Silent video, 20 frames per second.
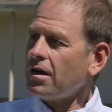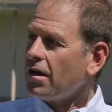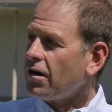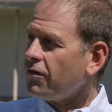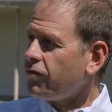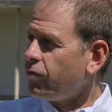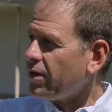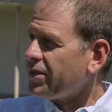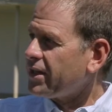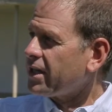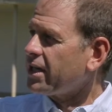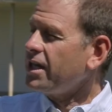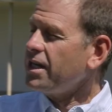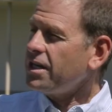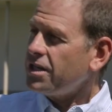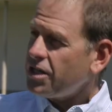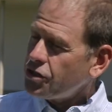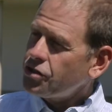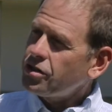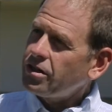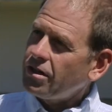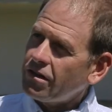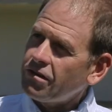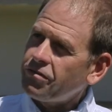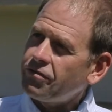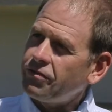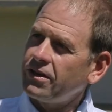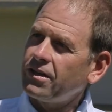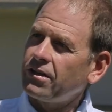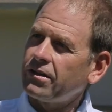of what the condition of the
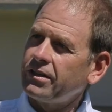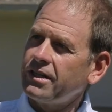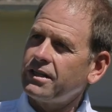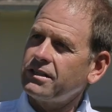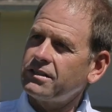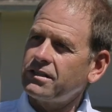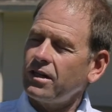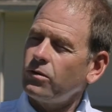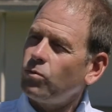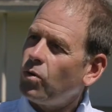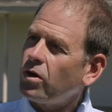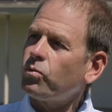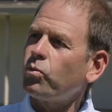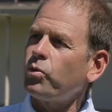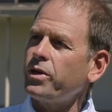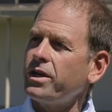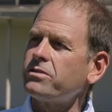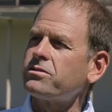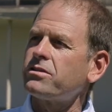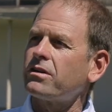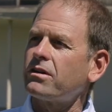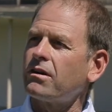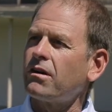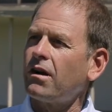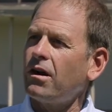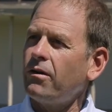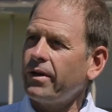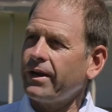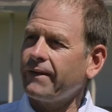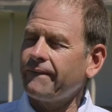field is and what weeds are
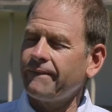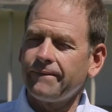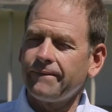growing.